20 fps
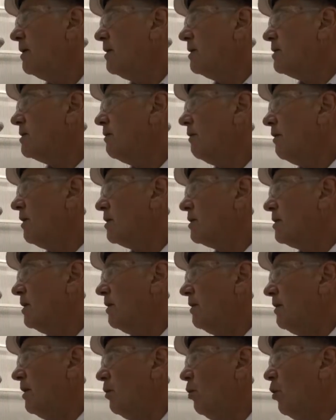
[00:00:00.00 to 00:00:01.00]
So uh,
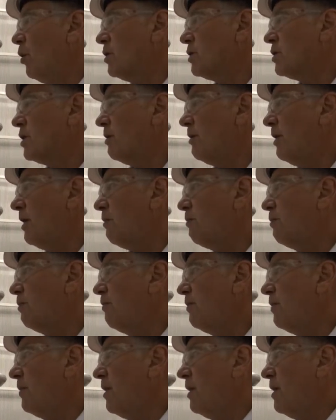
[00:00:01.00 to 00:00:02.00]
the water's going to
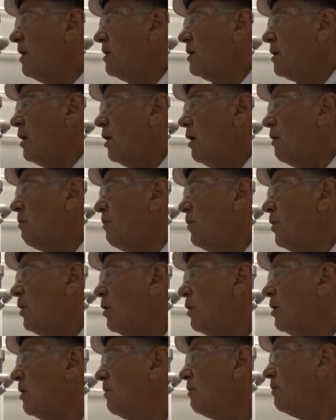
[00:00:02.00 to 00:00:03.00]
be totally pure,
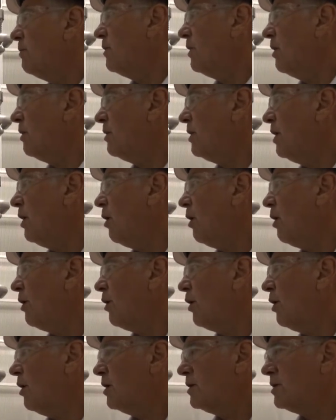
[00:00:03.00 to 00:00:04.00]

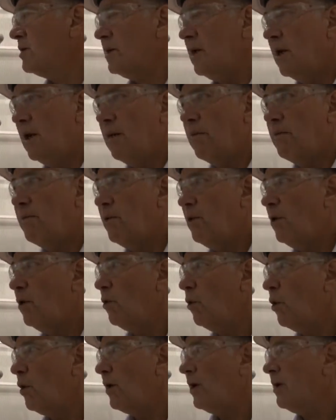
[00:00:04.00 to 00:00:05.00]
deionised, uh, pure
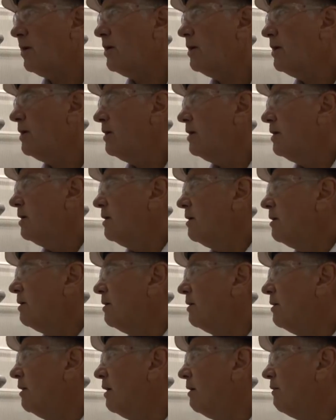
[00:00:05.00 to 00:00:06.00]
water
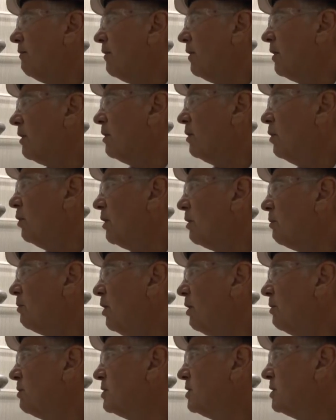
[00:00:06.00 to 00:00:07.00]
uh, for cooling
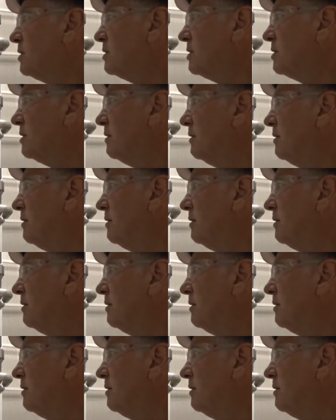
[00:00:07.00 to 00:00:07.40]
purposes.